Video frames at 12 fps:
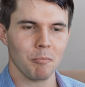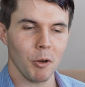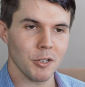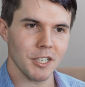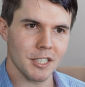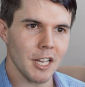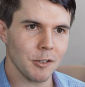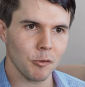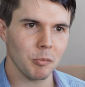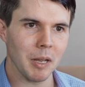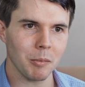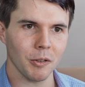most
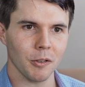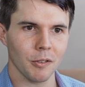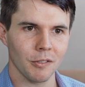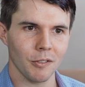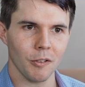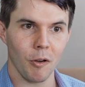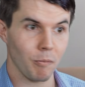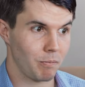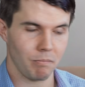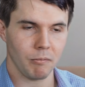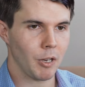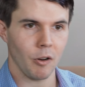successful people of,
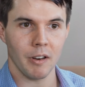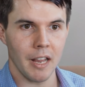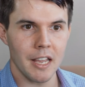in